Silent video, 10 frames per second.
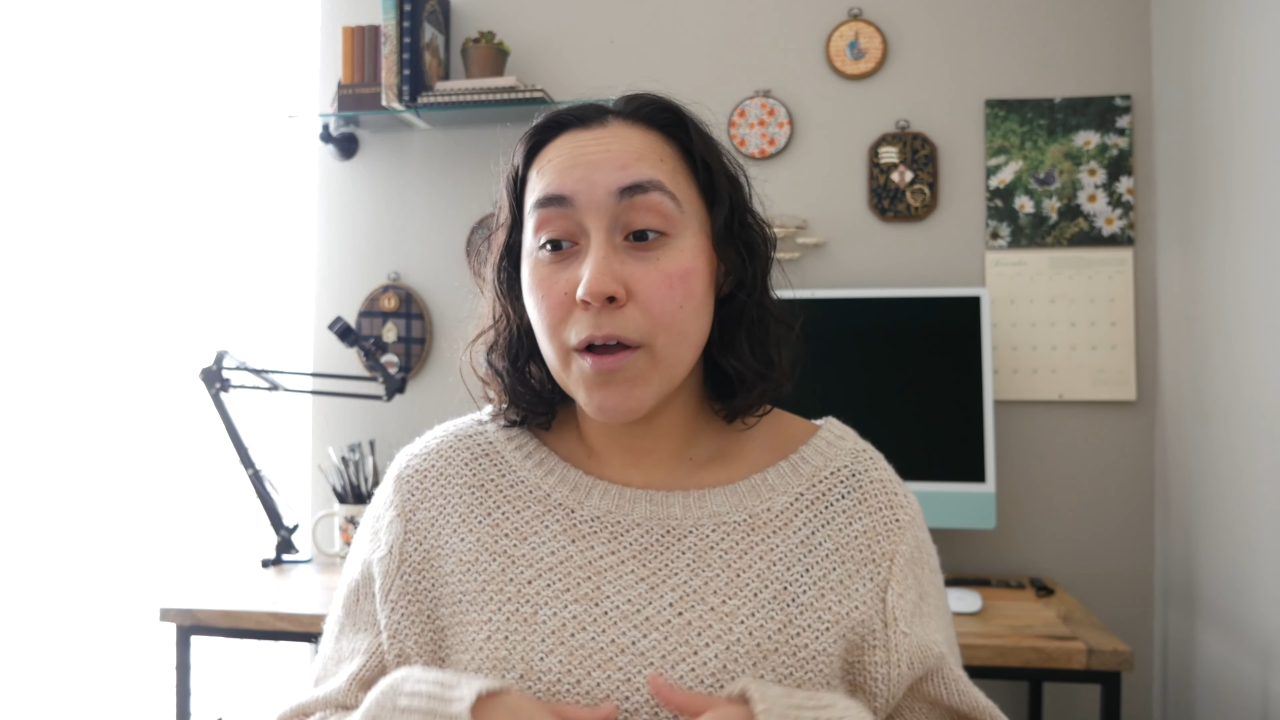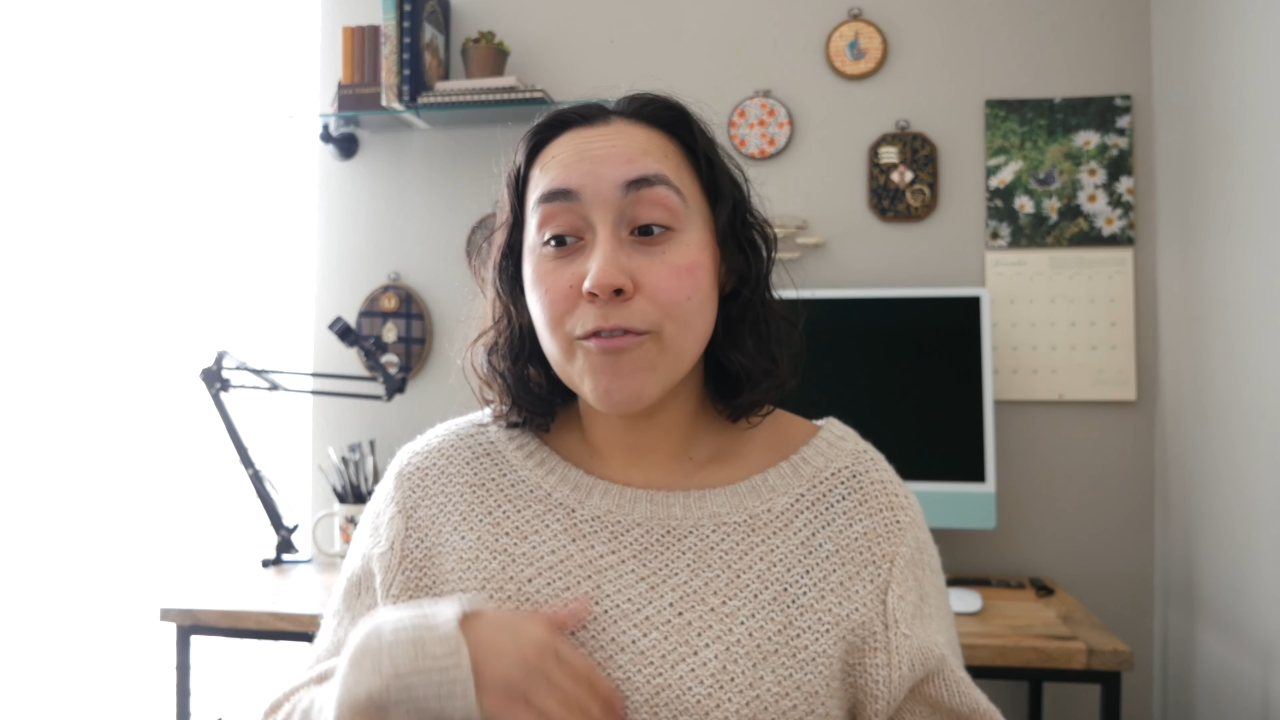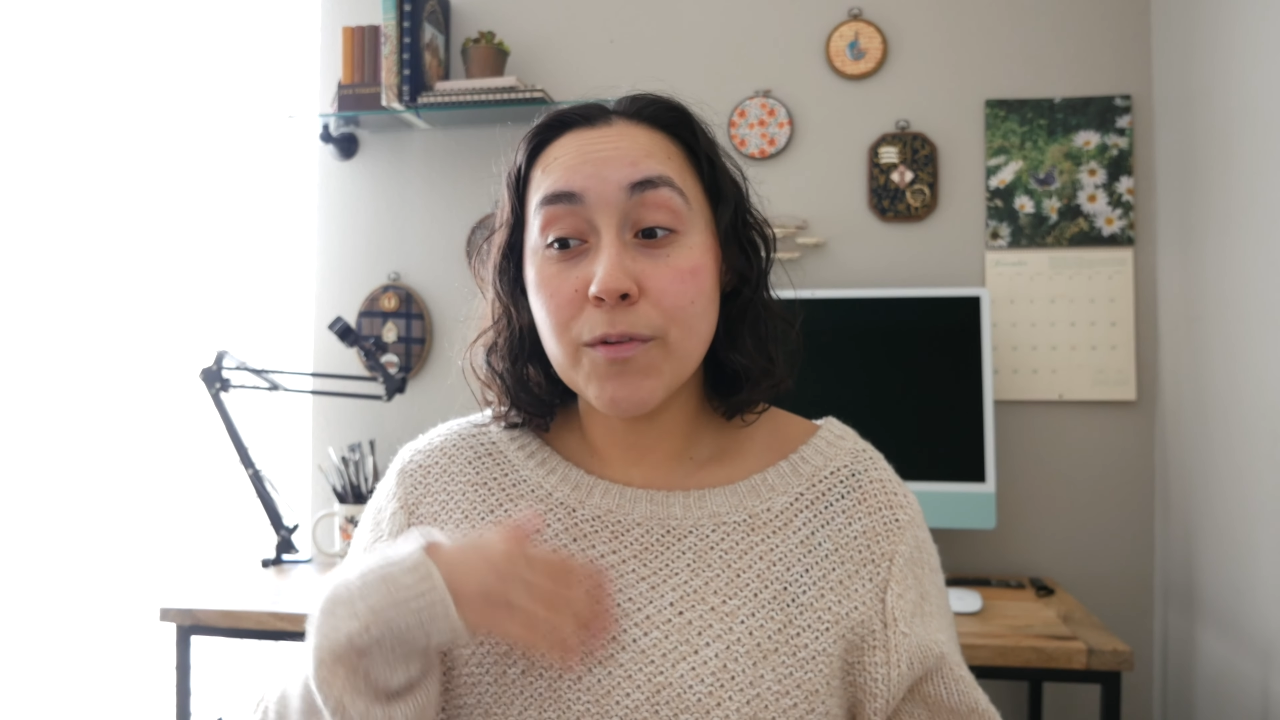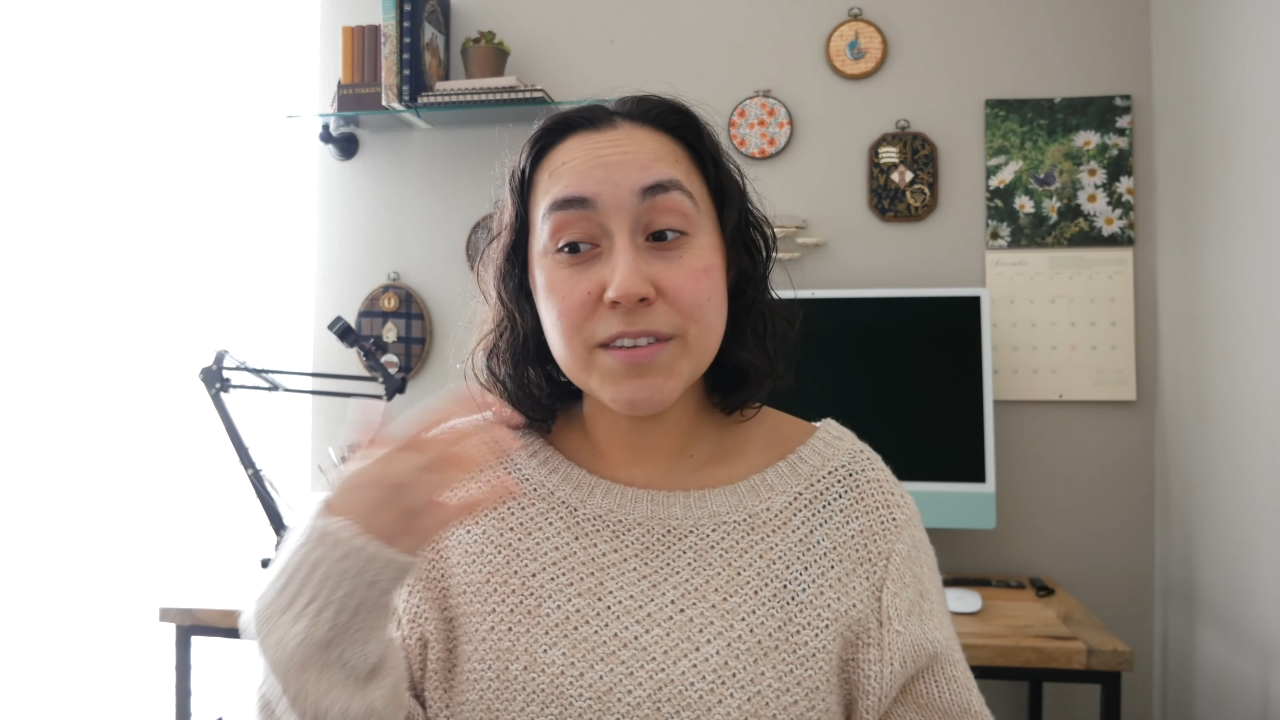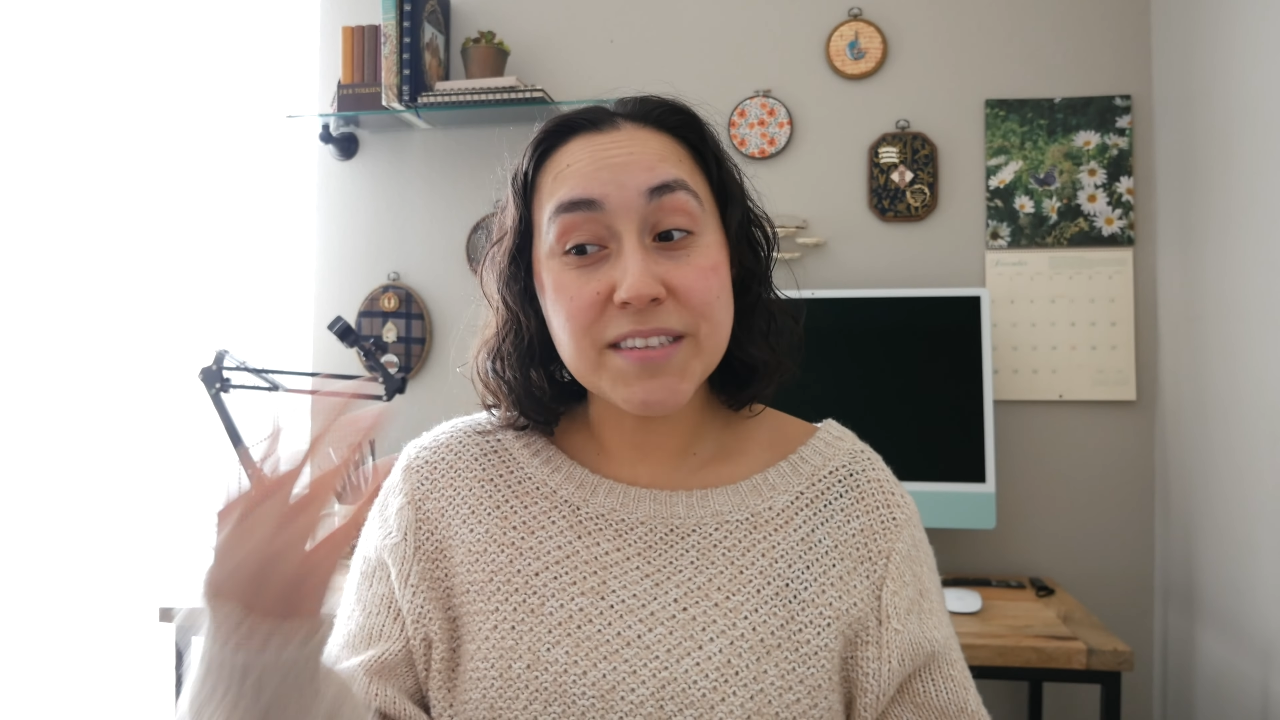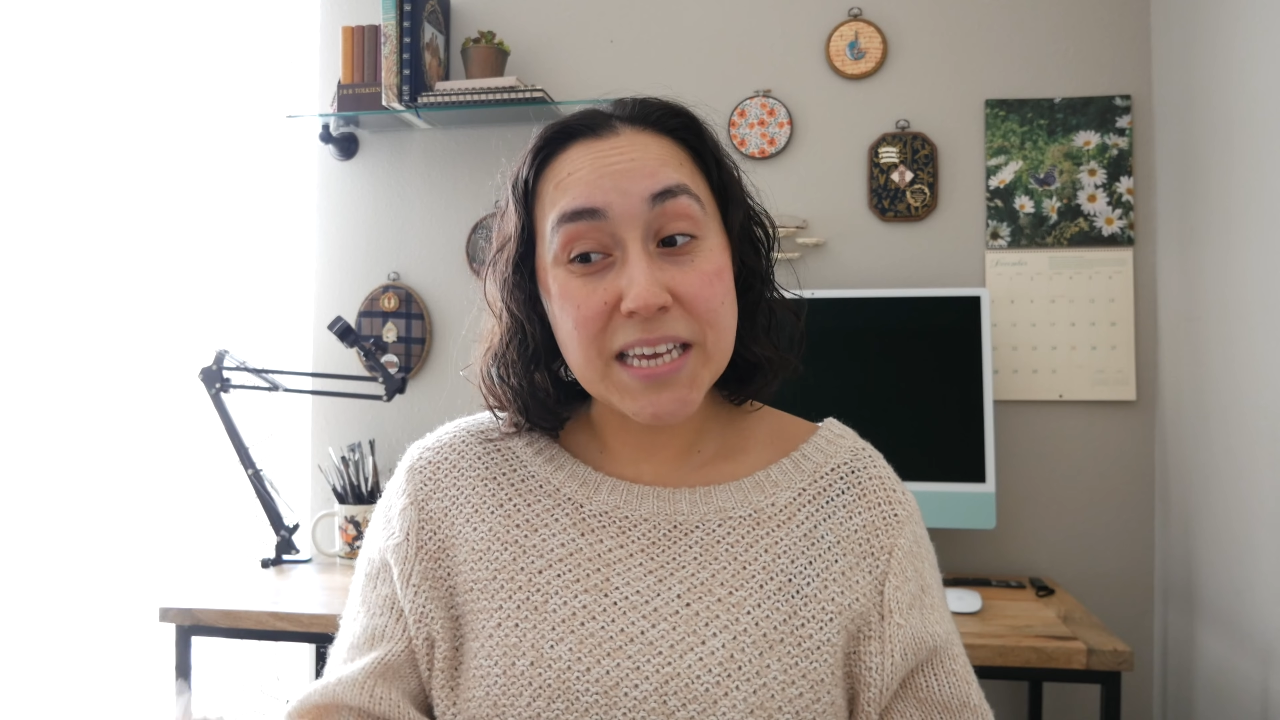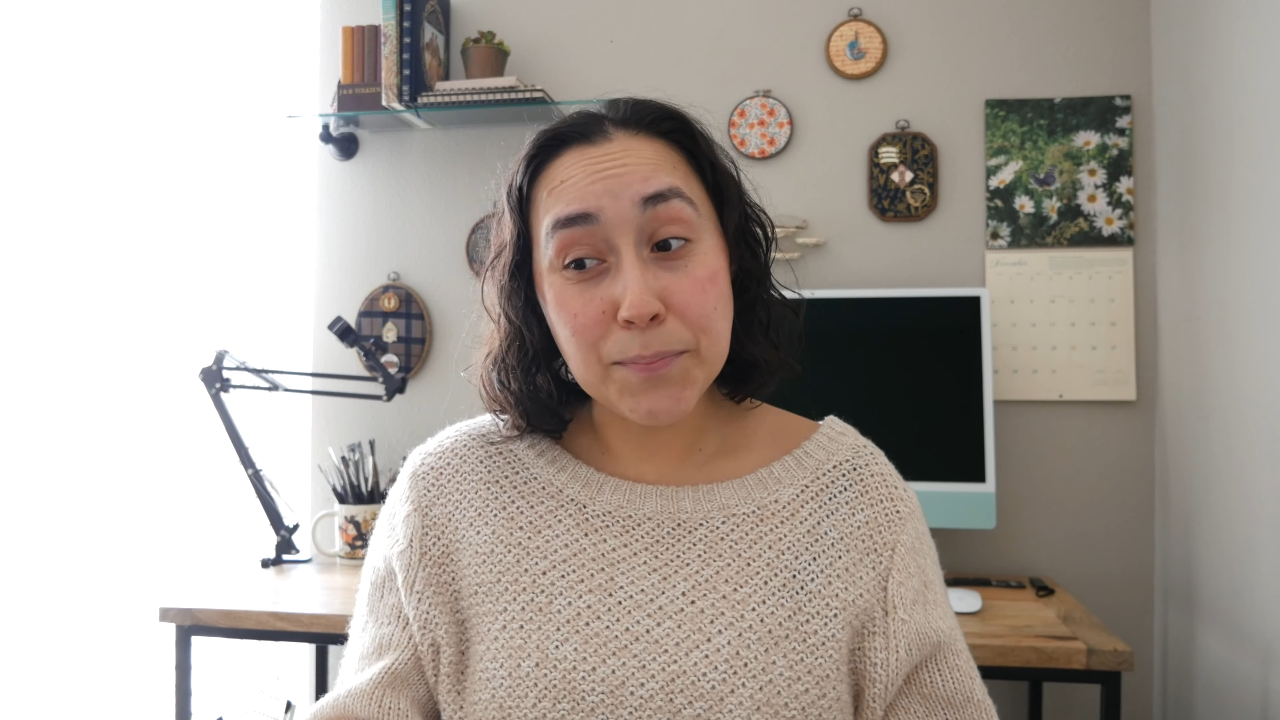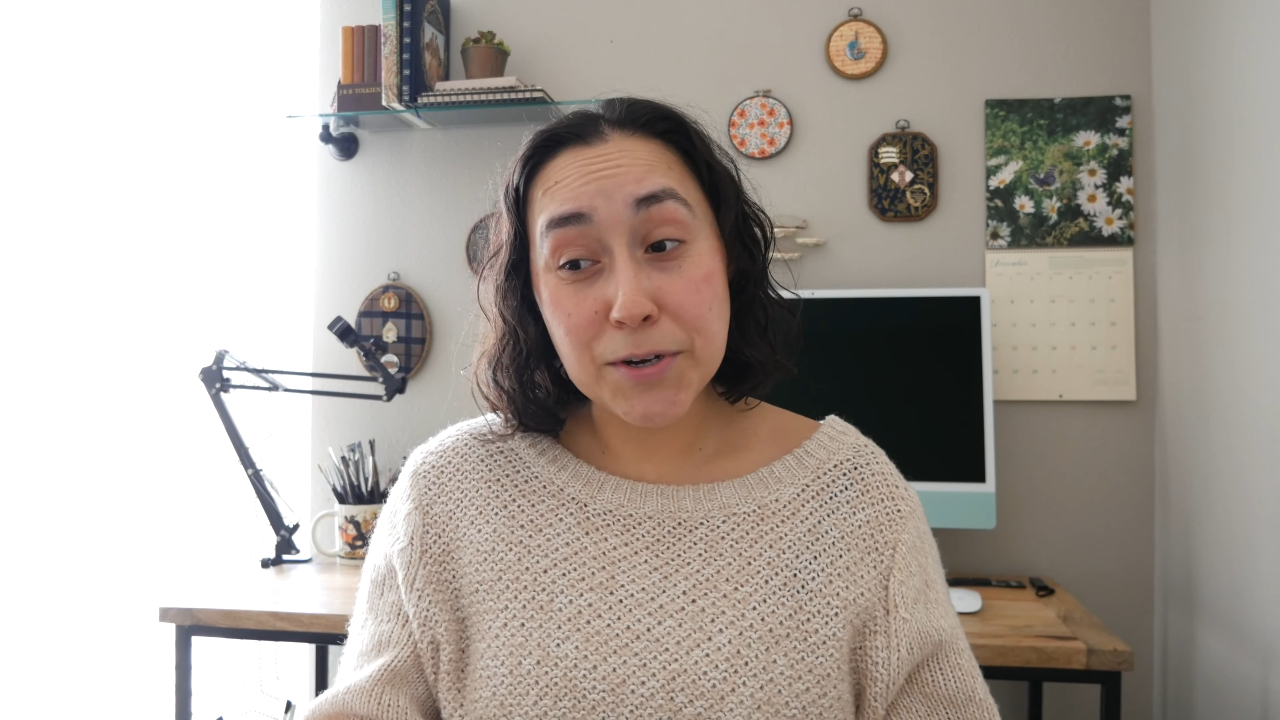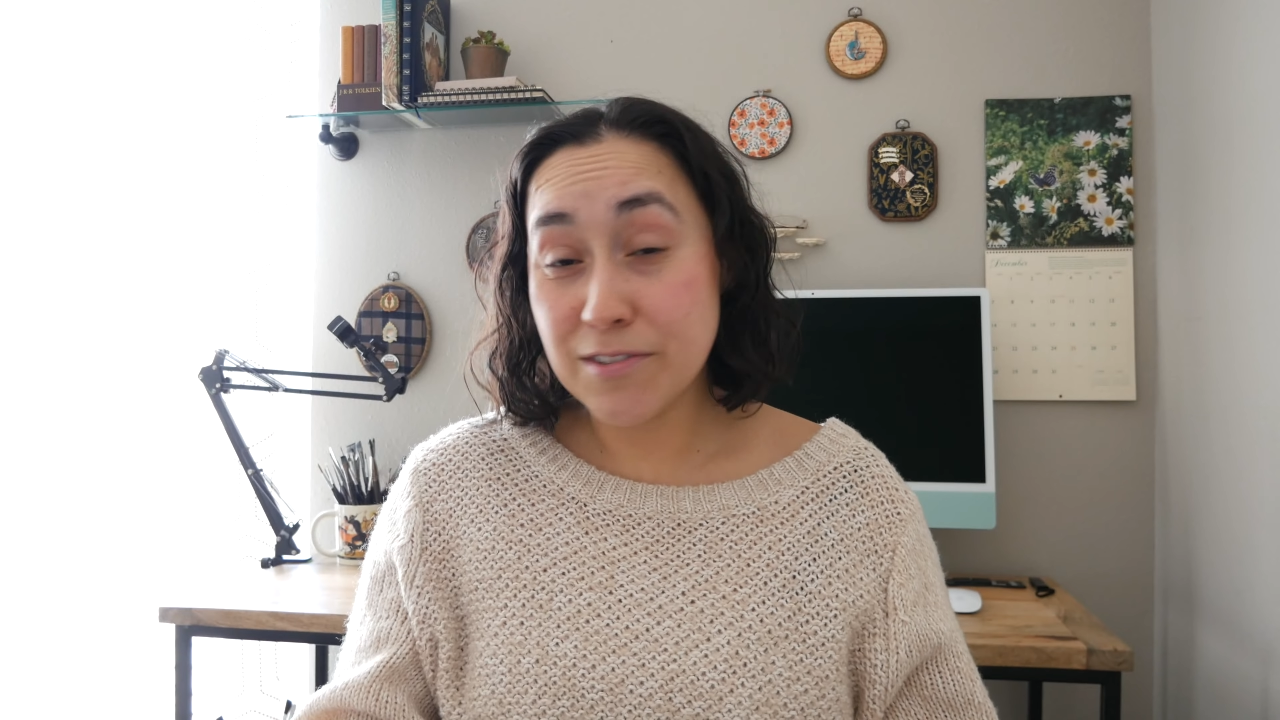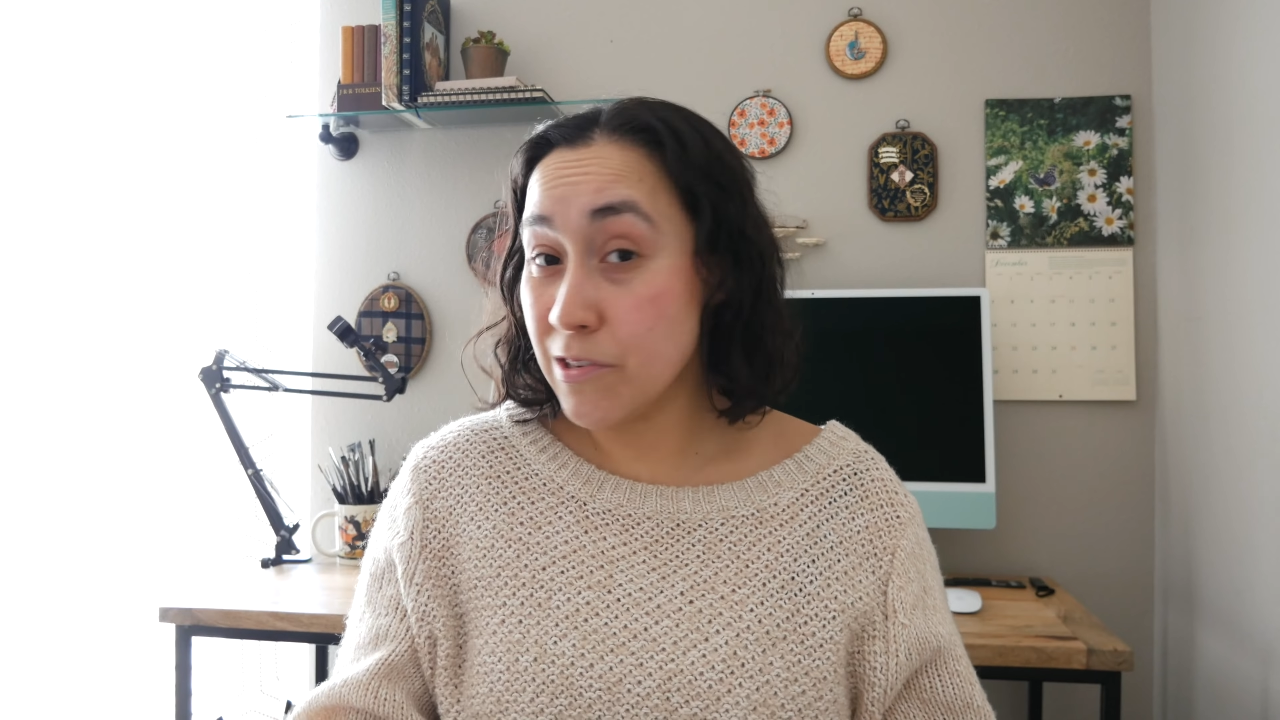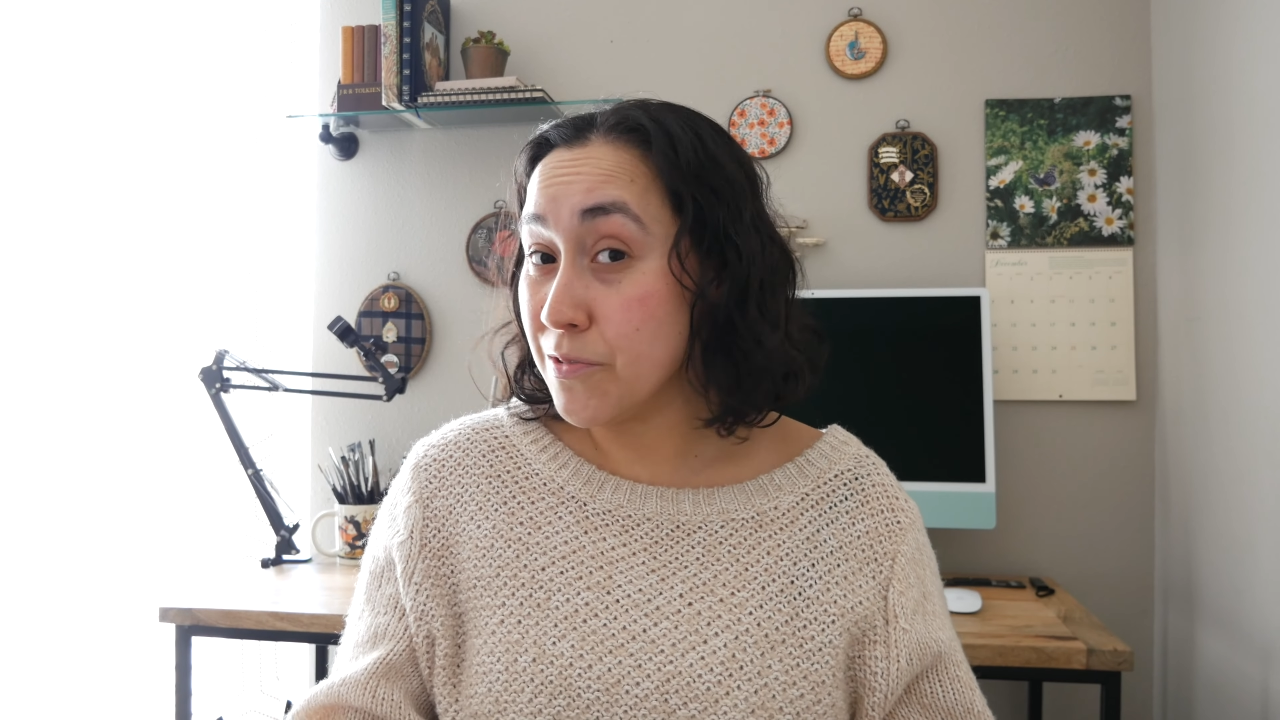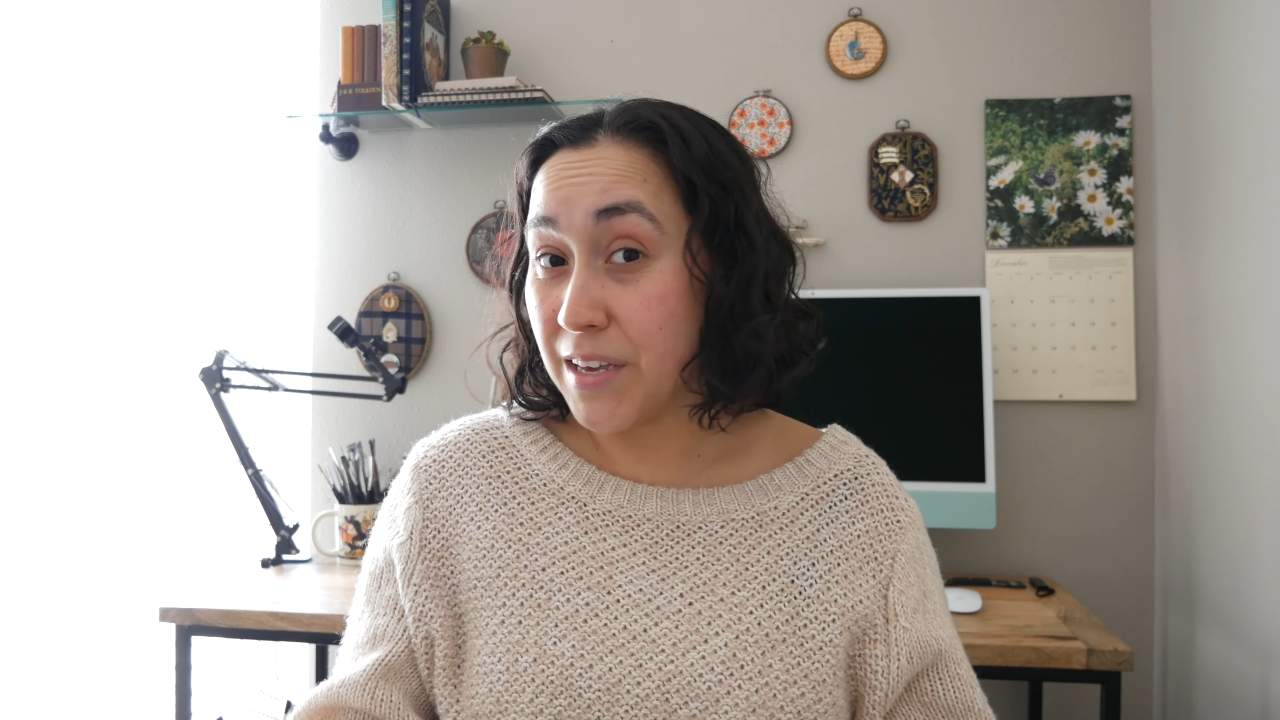from the same person who